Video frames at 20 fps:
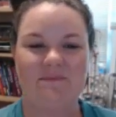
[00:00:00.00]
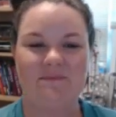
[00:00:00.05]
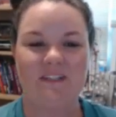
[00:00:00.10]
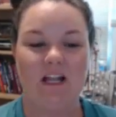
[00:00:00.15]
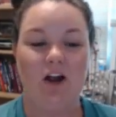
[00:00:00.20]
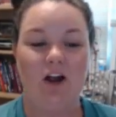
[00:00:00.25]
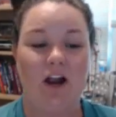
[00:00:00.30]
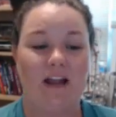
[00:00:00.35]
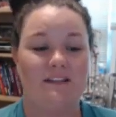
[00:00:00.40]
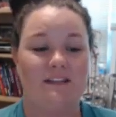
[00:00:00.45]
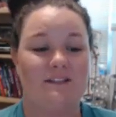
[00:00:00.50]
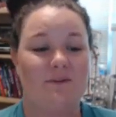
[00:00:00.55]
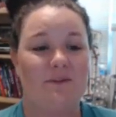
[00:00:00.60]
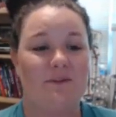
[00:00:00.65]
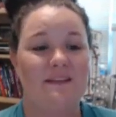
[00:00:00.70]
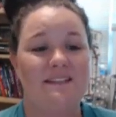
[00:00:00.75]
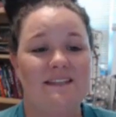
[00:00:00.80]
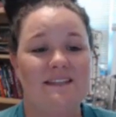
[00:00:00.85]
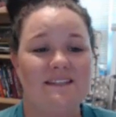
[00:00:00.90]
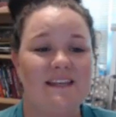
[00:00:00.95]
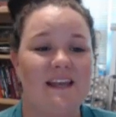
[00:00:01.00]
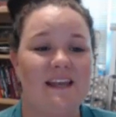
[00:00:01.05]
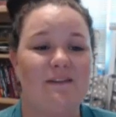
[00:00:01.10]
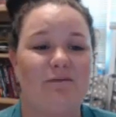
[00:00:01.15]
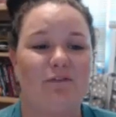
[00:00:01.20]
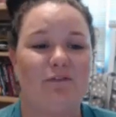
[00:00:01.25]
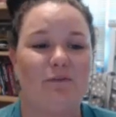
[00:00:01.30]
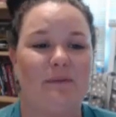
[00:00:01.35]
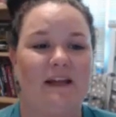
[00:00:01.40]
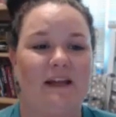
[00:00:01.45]
All right, so this is the
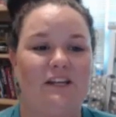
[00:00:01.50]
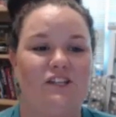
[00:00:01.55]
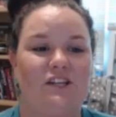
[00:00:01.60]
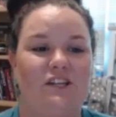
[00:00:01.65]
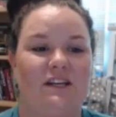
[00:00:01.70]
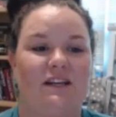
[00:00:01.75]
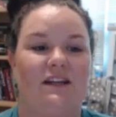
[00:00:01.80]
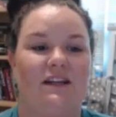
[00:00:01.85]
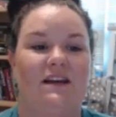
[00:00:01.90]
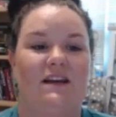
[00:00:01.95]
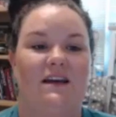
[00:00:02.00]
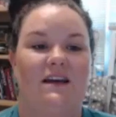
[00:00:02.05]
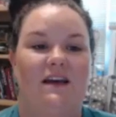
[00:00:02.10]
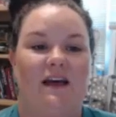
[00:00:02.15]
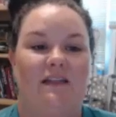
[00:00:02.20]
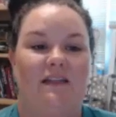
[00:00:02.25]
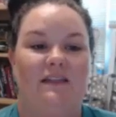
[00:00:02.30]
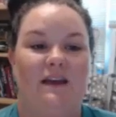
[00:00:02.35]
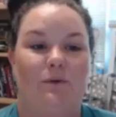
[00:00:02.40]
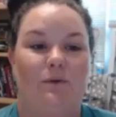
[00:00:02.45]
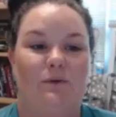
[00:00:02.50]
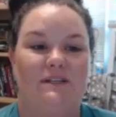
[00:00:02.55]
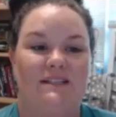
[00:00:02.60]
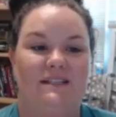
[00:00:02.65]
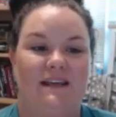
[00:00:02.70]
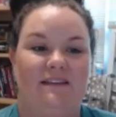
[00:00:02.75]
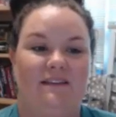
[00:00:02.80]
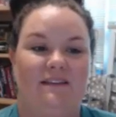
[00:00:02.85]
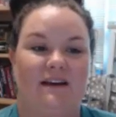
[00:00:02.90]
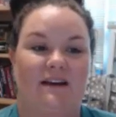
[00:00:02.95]
information that was
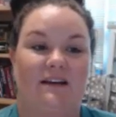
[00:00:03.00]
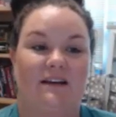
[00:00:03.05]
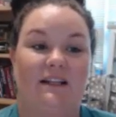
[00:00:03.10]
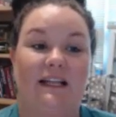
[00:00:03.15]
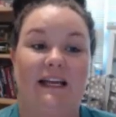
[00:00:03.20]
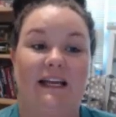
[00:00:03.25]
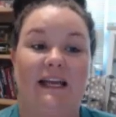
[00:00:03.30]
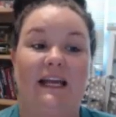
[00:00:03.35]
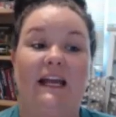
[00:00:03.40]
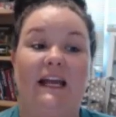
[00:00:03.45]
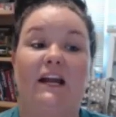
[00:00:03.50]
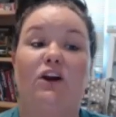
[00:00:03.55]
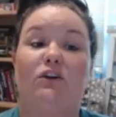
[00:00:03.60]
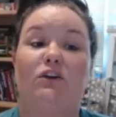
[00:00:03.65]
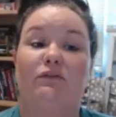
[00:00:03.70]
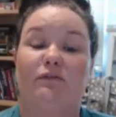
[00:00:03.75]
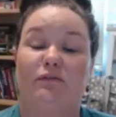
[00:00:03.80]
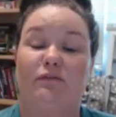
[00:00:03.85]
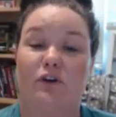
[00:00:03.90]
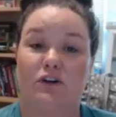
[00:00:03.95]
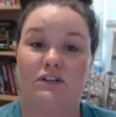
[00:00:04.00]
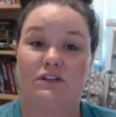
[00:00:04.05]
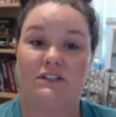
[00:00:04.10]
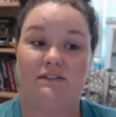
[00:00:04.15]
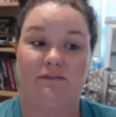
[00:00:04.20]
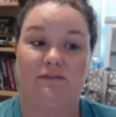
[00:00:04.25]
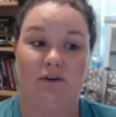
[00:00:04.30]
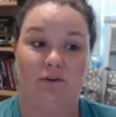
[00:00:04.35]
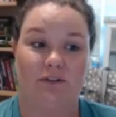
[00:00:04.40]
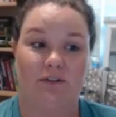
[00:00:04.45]
in the click here first
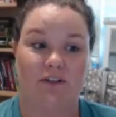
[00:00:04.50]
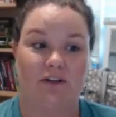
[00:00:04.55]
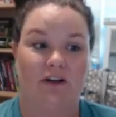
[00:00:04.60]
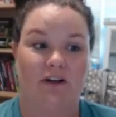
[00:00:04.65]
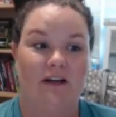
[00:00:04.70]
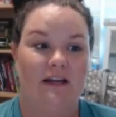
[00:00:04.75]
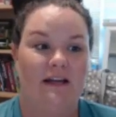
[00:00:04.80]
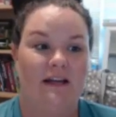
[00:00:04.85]
folder.